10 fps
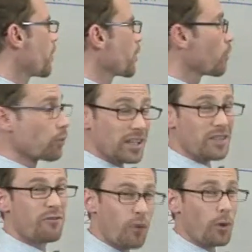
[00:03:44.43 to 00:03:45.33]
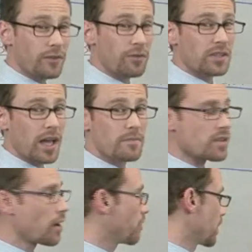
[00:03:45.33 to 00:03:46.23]
but there are really 4 different
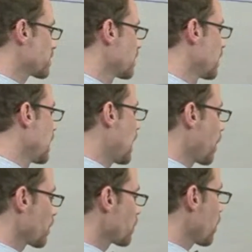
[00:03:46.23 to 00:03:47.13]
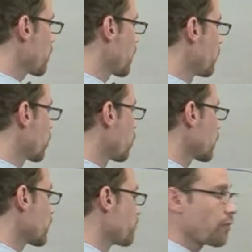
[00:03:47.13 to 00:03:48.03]
types of this. And I want to talk about them real
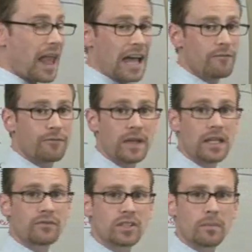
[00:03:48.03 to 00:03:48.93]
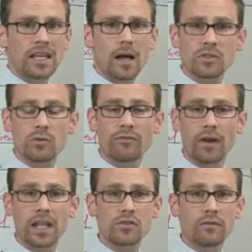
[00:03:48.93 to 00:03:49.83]
quickly. Flat fee. If somebody comes to a
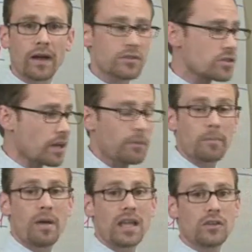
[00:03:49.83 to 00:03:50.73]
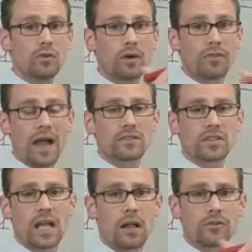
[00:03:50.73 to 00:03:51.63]
financial advisor and says, I'm going to pay you $1,000,
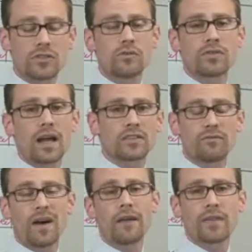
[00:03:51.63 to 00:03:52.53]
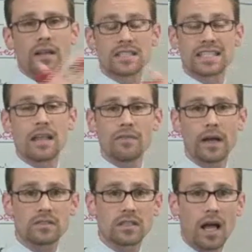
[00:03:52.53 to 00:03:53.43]
$2,000, $5,000,
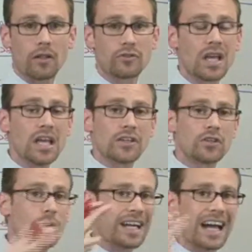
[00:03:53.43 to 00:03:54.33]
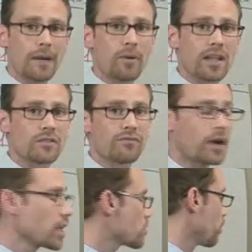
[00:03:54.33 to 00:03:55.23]
$10,000 to do a comprehensive
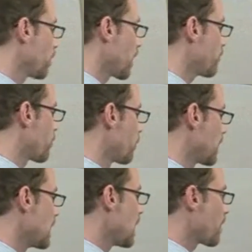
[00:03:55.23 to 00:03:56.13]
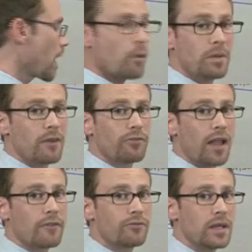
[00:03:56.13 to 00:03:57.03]
financial plan for me, that will be a
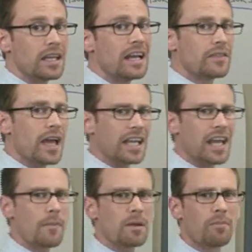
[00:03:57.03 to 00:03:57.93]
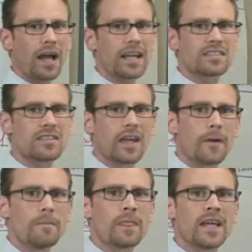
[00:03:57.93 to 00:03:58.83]
flat fee. The economic bias
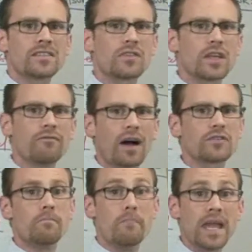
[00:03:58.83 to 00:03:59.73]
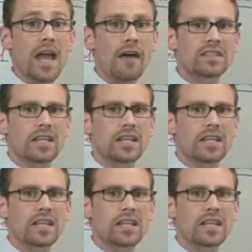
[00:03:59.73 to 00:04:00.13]
there is that the advisor may have